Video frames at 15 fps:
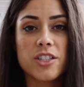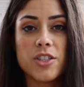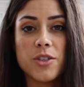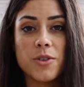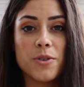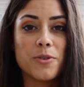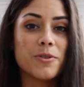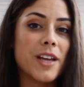
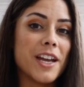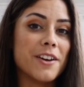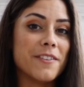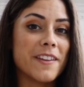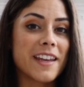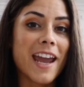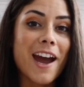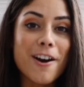to lay on
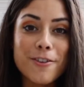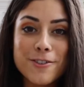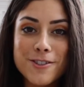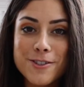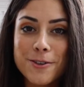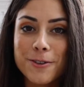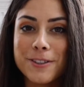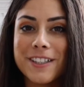the
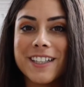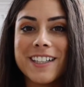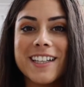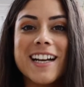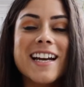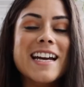couch or